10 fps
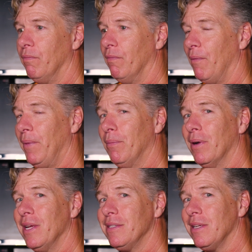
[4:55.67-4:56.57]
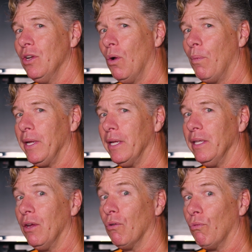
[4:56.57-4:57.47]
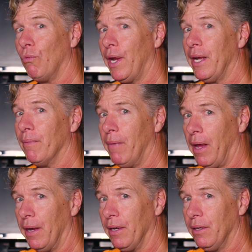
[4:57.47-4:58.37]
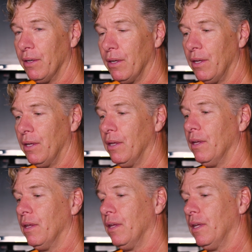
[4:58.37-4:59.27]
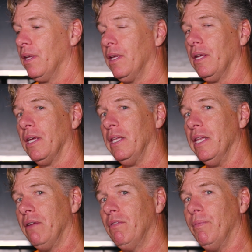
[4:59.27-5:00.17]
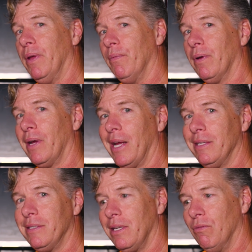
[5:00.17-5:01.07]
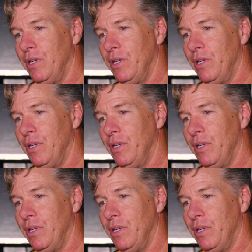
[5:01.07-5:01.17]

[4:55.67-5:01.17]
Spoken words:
Remember I said nobody in their right mind. And then remember, I said,